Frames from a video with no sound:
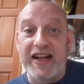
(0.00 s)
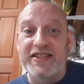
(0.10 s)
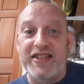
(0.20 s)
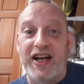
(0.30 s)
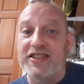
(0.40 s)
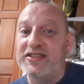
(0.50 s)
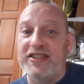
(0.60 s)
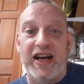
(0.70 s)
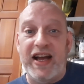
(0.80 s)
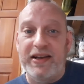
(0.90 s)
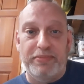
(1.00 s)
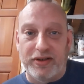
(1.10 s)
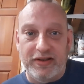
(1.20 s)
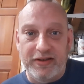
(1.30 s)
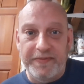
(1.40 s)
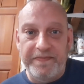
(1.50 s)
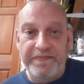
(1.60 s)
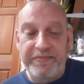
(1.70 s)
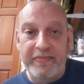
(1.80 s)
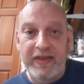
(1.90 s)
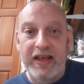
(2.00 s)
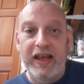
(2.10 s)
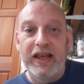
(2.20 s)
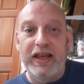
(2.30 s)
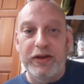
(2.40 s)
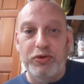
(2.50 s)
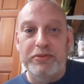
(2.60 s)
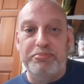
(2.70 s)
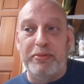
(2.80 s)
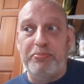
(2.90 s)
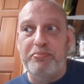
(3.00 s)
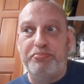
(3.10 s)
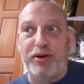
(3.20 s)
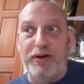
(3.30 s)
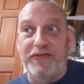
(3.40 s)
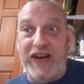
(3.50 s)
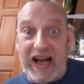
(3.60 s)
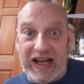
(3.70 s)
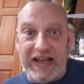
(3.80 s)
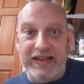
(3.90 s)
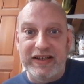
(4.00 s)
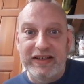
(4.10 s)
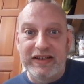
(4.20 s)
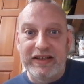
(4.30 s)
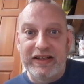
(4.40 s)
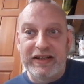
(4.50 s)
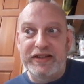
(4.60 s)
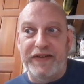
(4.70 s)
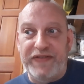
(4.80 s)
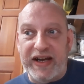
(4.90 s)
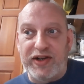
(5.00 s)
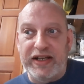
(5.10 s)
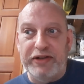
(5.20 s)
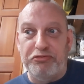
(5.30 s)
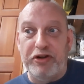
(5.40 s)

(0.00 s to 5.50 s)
And it's undeniable. It would pro provide the very